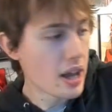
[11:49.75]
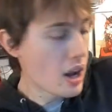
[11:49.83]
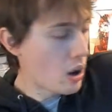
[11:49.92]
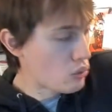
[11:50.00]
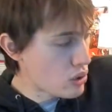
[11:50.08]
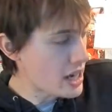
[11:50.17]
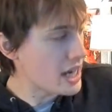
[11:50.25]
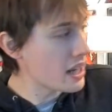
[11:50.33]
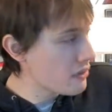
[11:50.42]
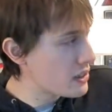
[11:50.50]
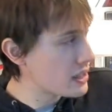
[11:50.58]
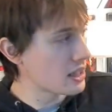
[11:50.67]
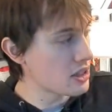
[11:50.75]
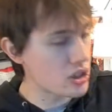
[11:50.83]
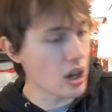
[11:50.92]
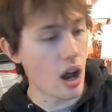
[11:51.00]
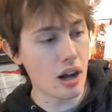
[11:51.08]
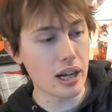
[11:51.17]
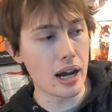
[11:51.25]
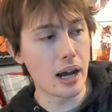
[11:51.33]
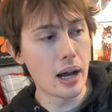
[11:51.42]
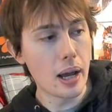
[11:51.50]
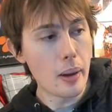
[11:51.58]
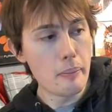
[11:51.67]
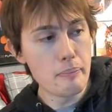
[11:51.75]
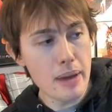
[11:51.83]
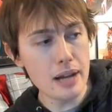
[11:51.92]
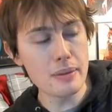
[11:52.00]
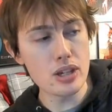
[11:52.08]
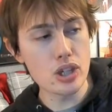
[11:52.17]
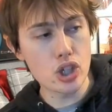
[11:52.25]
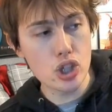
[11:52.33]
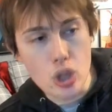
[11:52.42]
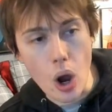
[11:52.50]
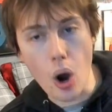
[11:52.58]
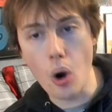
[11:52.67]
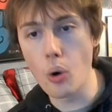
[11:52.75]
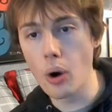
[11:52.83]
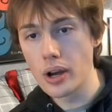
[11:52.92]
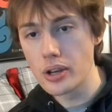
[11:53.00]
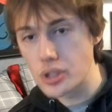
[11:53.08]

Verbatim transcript: reading Vinland Saga made me so